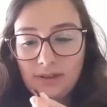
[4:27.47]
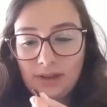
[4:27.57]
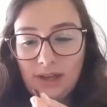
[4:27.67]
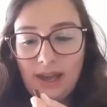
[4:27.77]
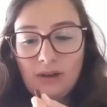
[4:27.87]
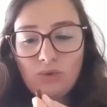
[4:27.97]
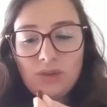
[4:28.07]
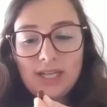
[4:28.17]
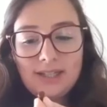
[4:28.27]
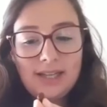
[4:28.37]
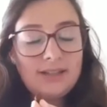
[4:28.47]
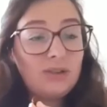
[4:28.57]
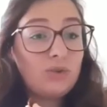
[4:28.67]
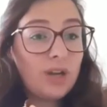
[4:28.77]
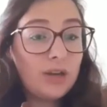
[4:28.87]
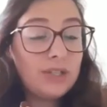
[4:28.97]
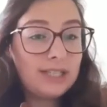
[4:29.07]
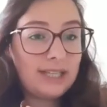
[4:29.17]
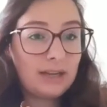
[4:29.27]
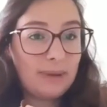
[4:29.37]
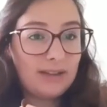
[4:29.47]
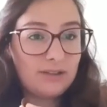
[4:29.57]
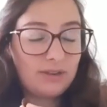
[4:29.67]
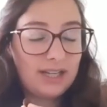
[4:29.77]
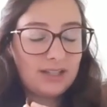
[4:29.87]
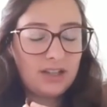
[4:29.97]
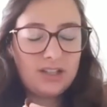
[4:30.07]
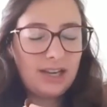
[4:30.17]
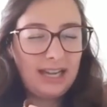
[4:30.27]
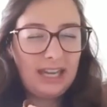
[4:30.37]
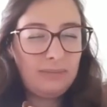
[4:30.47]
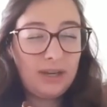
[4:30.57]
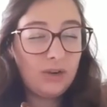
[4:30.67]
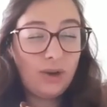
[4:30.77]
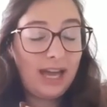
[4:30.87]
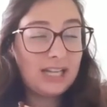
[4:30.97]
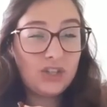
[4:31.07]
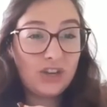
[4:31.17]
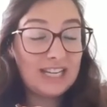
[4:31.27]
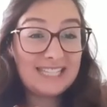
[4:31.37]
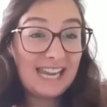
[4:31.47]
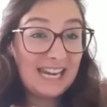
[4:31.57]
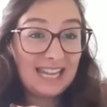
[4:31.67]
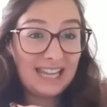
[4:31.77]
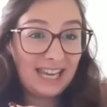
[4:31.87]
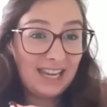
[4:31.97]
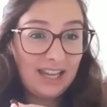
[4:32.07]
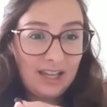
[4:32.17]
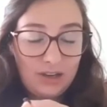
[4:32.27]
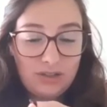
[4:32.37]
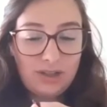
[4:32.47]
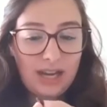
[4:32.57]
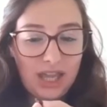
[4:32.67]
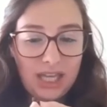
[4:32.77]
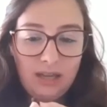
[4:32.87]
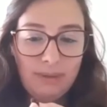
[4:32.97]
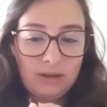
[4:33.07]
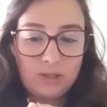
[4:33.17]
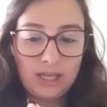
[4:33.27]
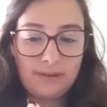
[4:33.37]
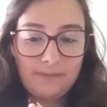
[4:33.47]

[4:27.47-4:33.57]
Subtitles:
Yeah, and all these things that you're noticing about this raisin, you're just going to keep in your head. You're not going to say anything. You're just going to think about it.